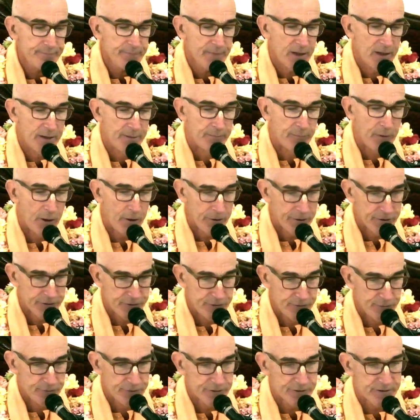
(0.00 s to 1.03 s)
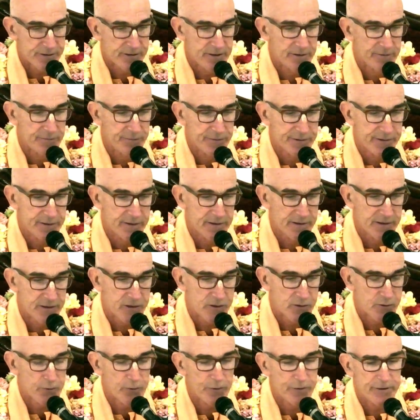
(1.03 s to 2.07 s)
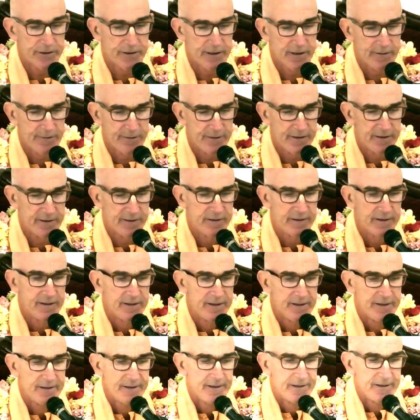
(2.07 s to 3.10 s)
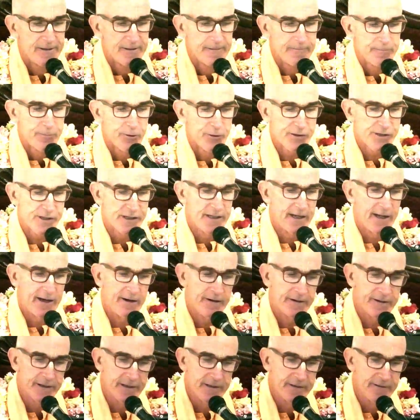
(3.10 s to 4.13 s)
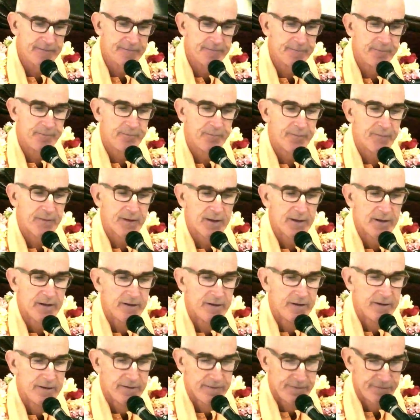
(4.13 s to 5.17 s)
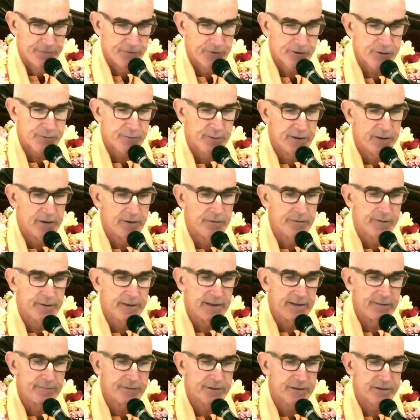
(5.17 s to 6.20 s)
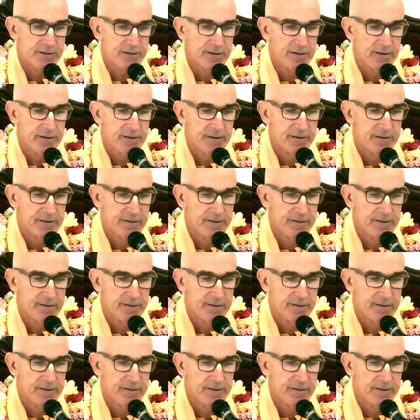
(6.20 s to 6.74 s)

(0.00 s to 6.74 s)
Maharaj Yudhisthira, was an extraordinary personality. First, we know he was a